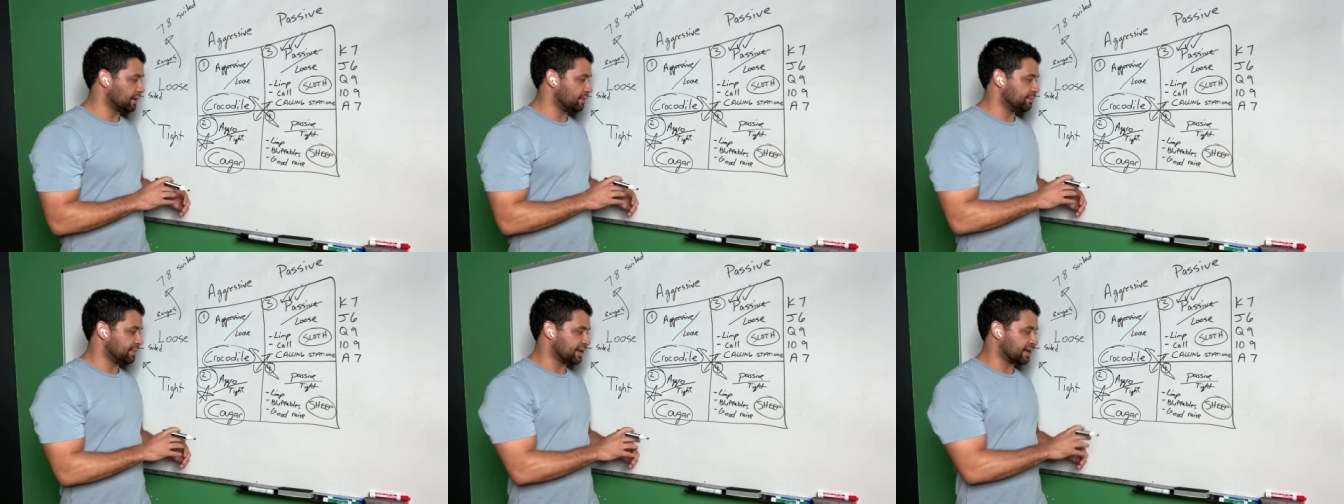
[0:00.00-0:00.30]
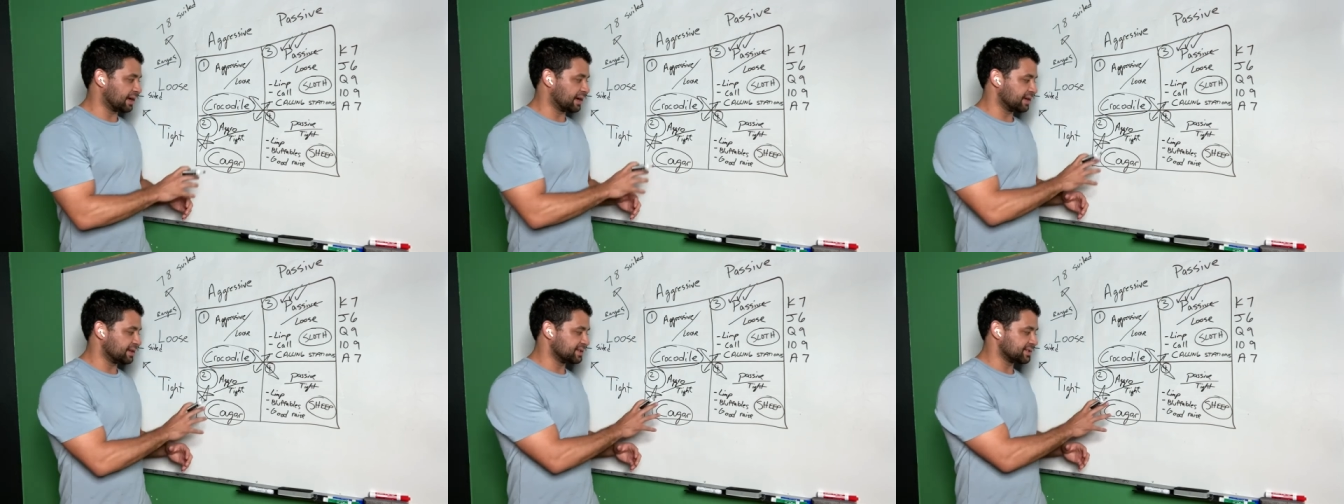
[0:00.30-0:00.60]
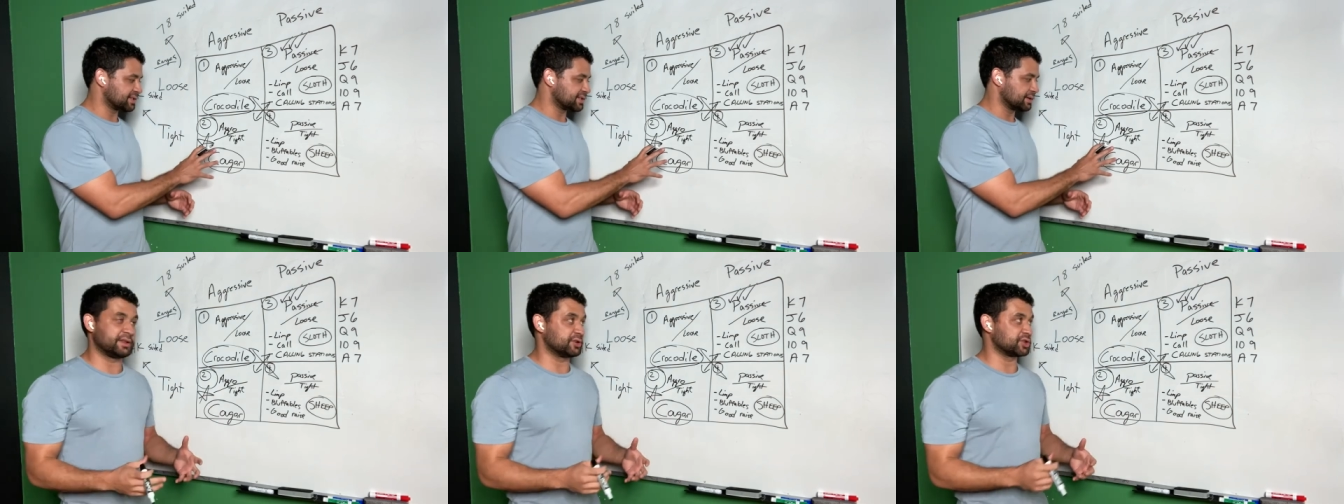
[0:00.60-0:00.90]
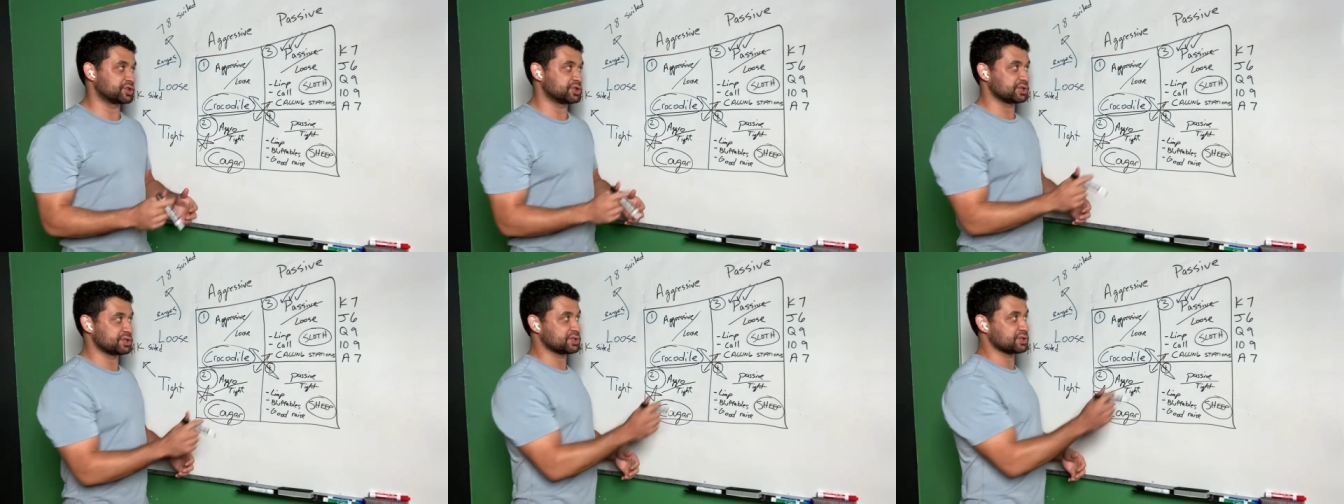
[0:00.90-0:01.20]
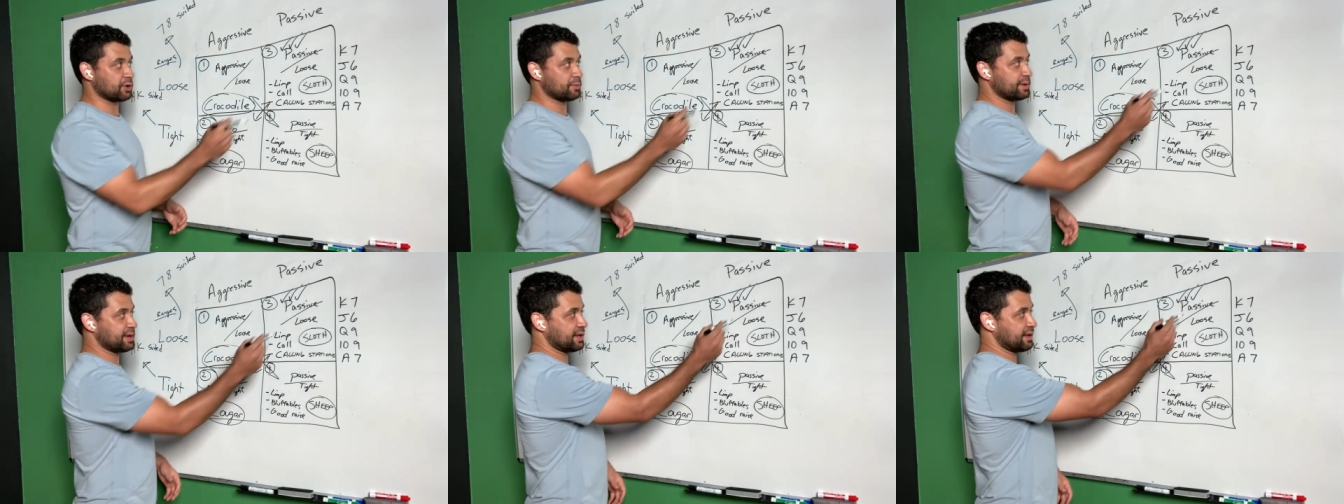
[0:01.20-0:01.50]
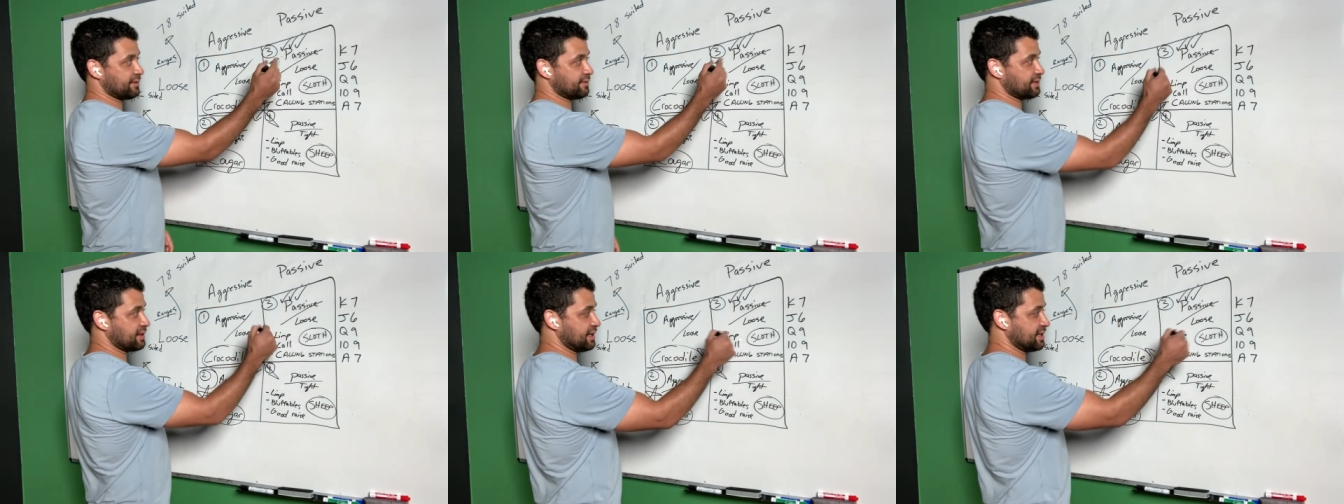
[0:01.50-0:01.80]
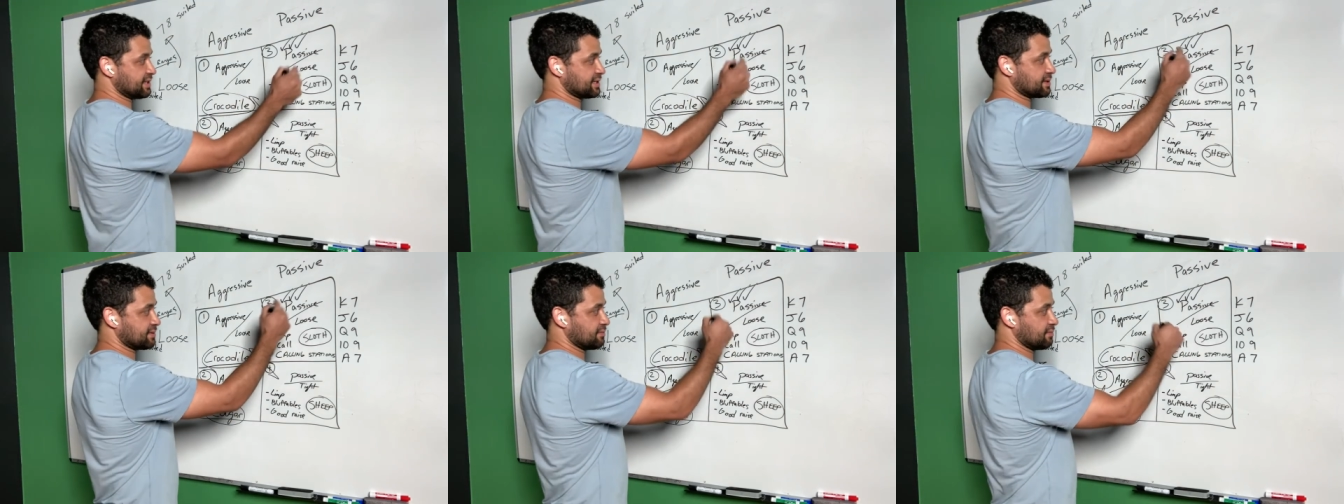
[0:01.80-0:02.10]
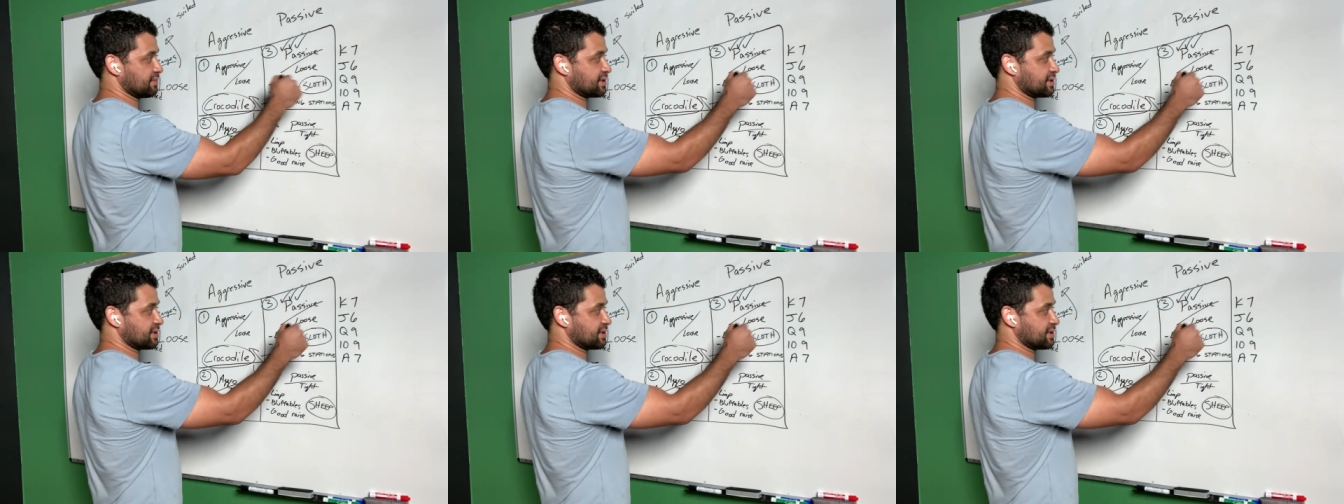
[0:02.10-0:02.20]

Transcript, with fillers: because there's just so many of these